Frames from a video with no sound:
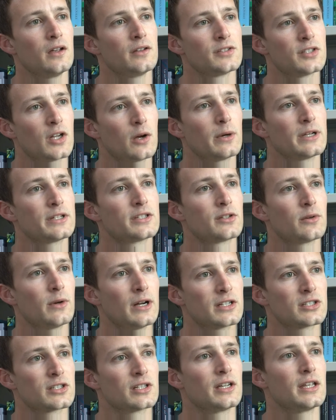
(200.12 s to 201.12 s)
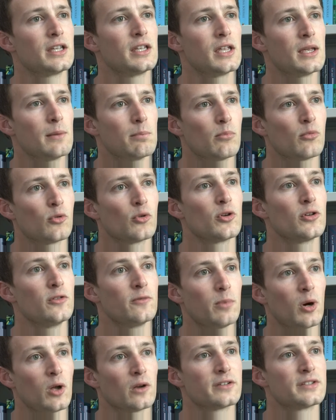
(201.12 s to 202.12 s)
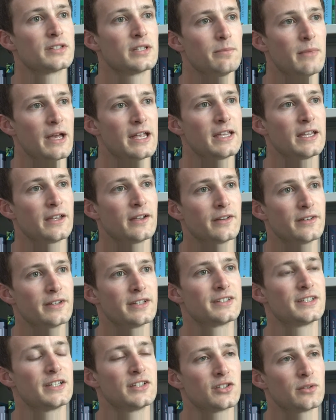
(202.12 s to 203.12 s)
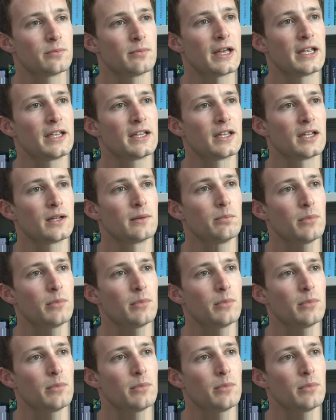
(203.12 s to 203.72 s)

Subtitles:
so as to actually improve policy making and decision making,